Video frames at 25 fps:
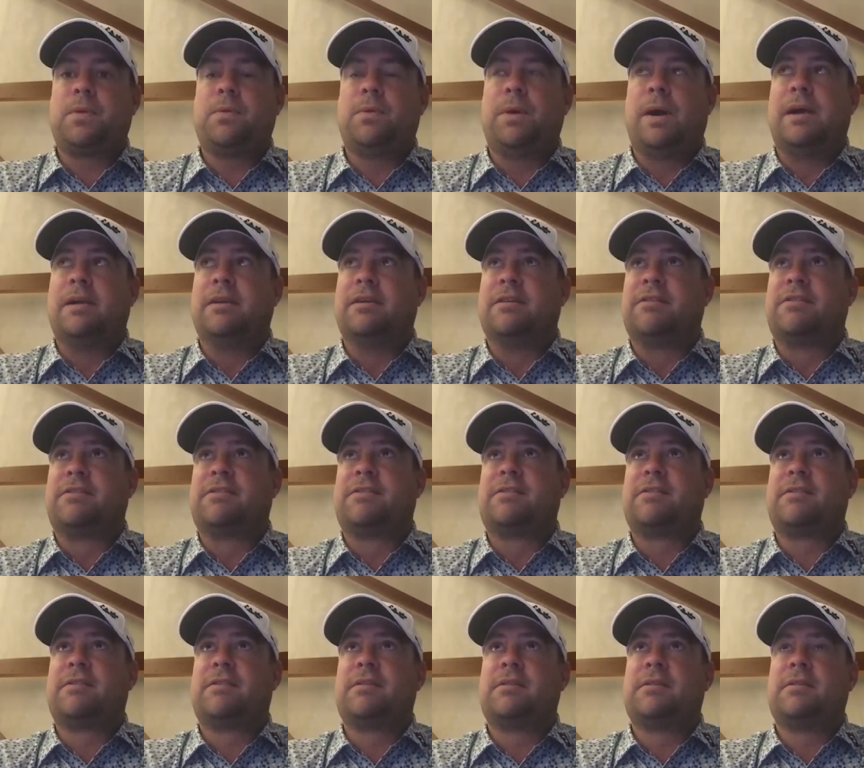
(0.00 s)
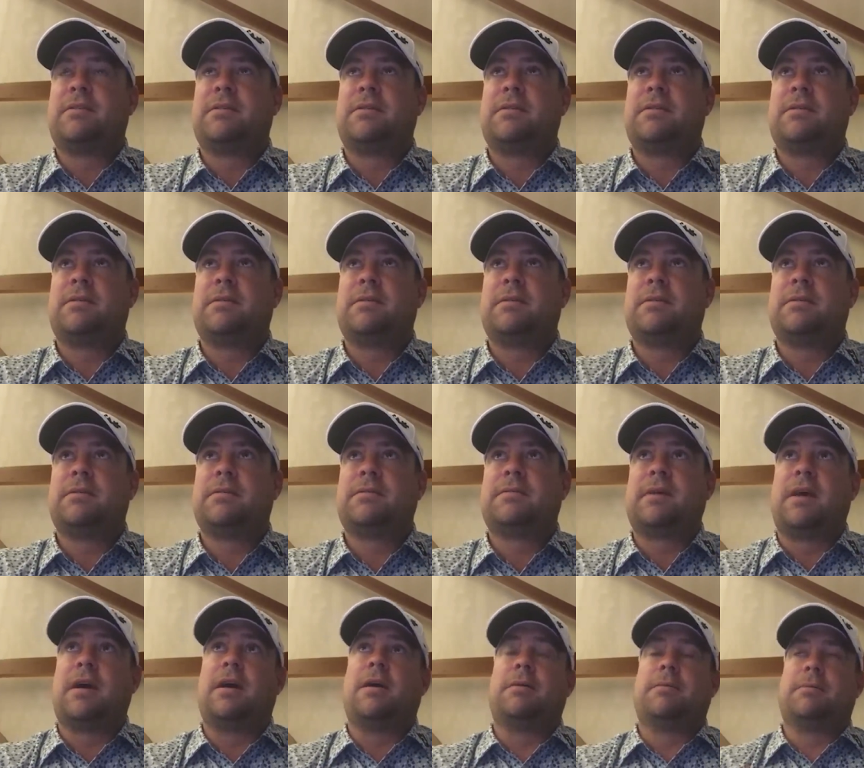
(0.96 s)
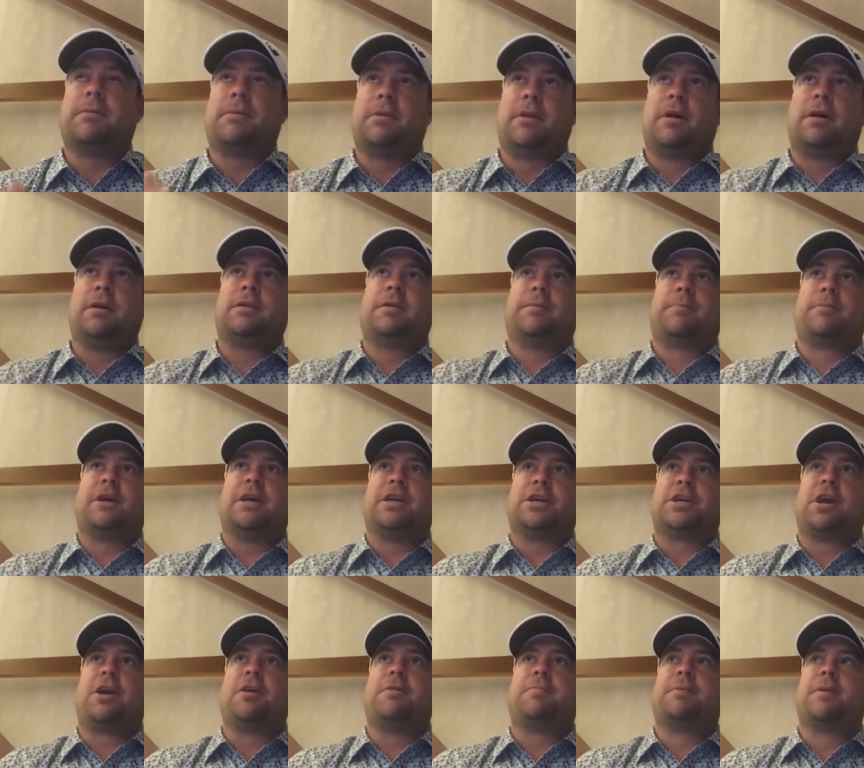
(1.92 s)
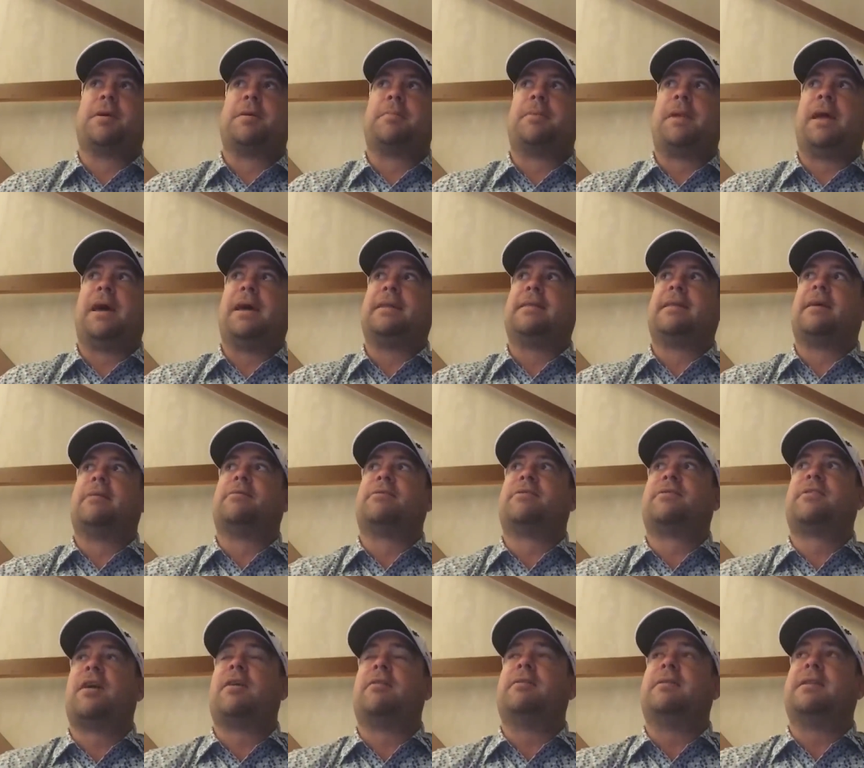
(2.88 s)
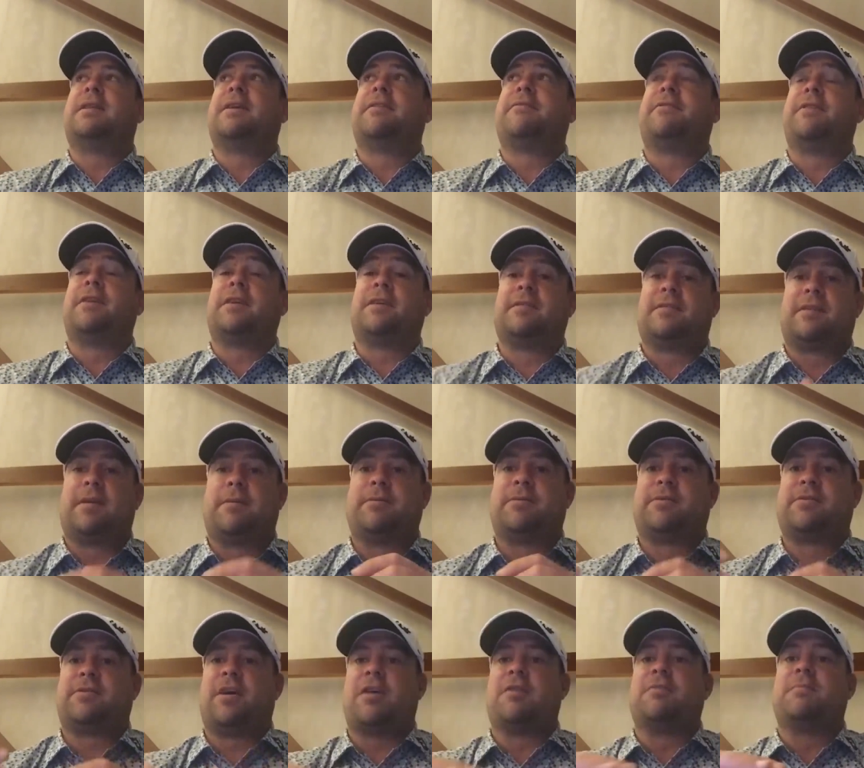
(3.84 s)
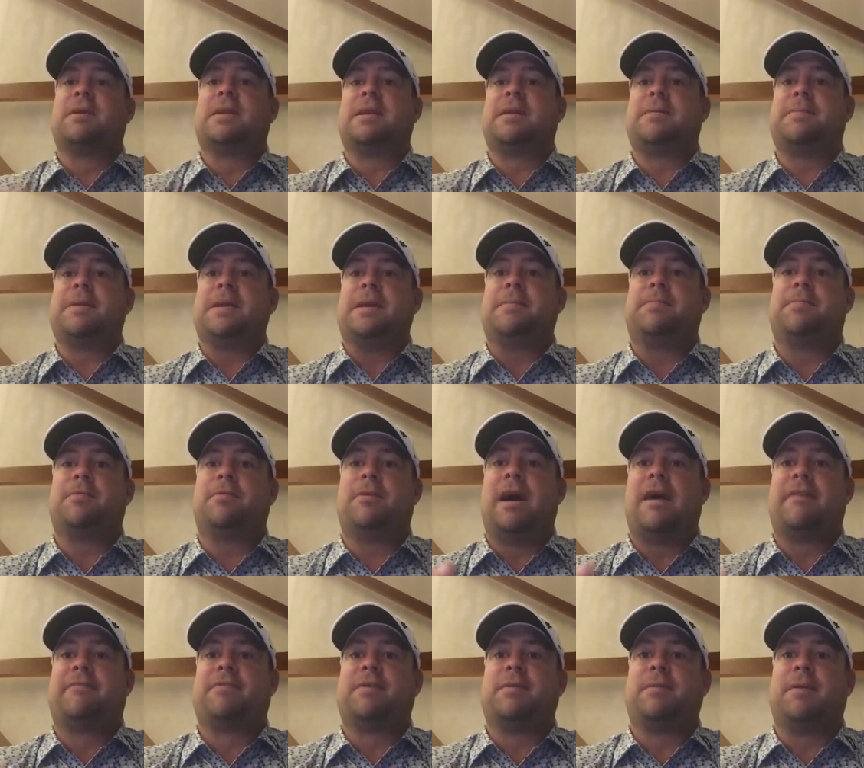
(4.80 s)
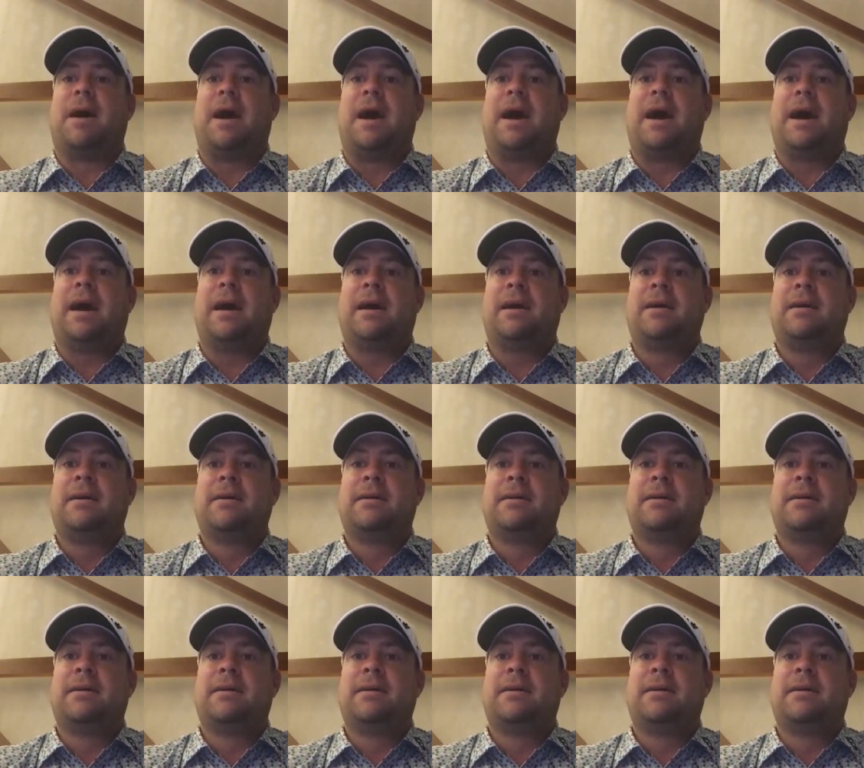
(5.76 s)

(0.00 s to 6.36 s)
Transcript: Whereas, so like the British Open I played, that was totally different because there were so many people everywhere